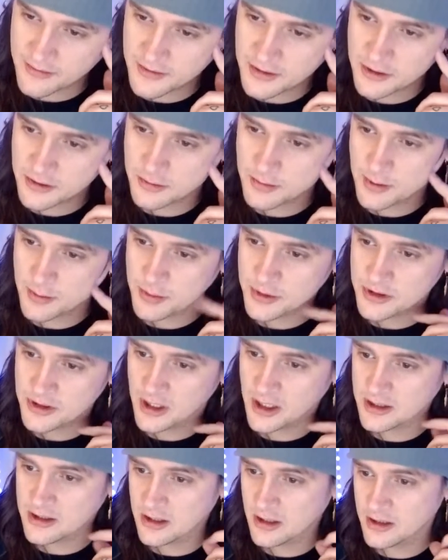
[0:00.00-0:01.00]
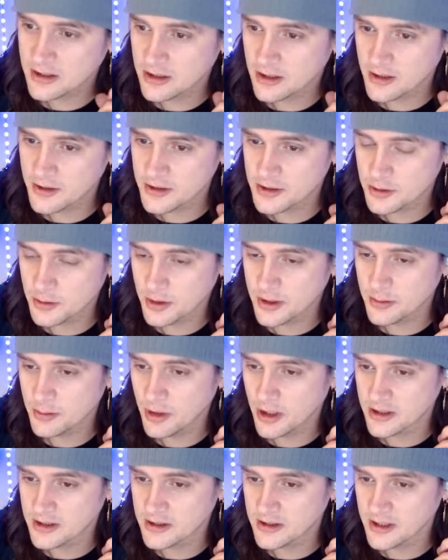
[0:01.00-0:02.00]
just remember Zlatan and all the joy he
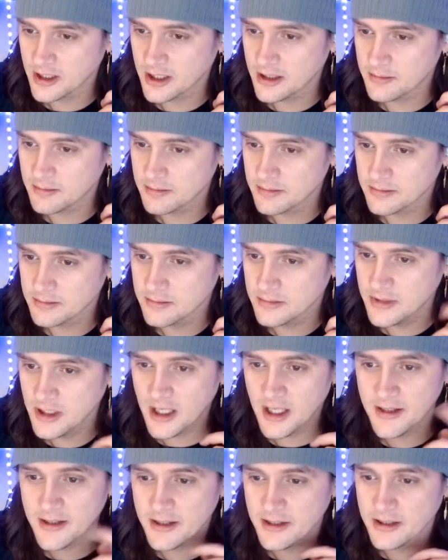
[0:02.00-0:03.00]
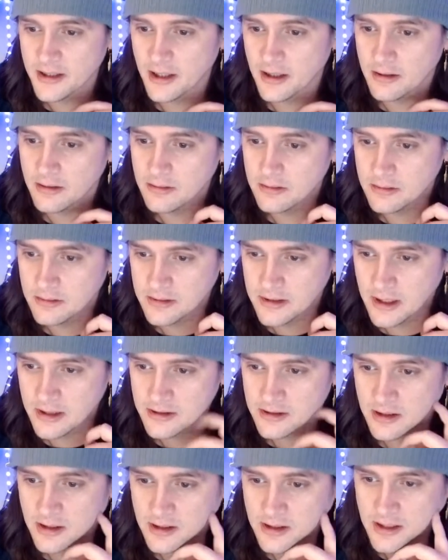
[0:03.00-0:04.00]
brought to the game. Yeah, there you go.
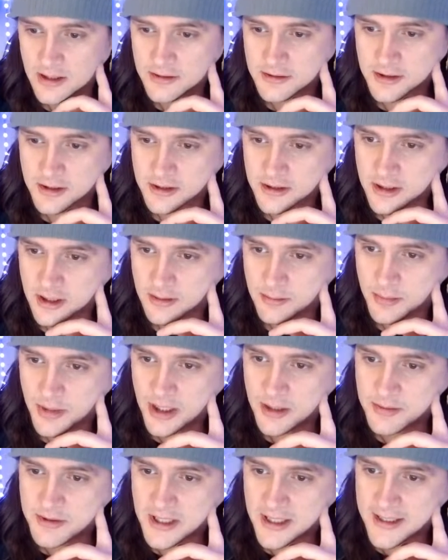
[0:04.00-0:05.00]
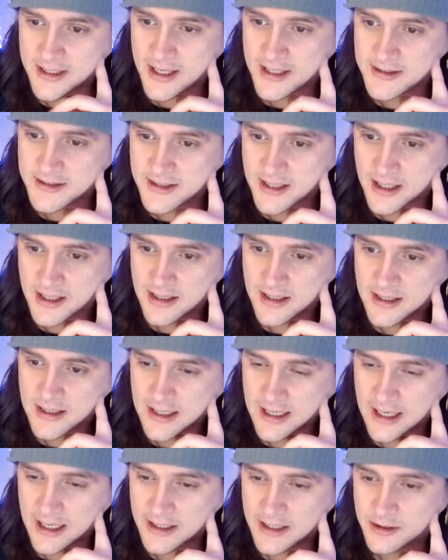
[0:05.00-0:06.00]
That was a good time. Big up Sidanza.
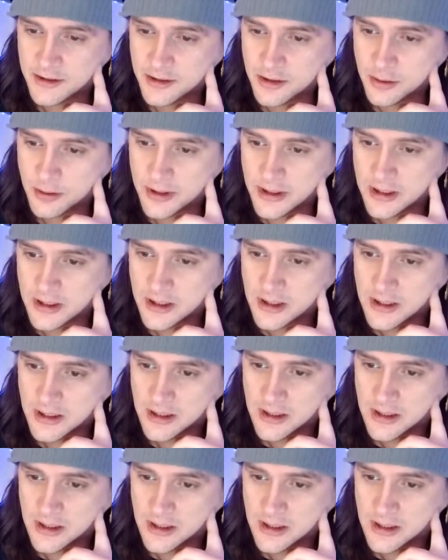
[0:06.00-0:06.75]
How you doing?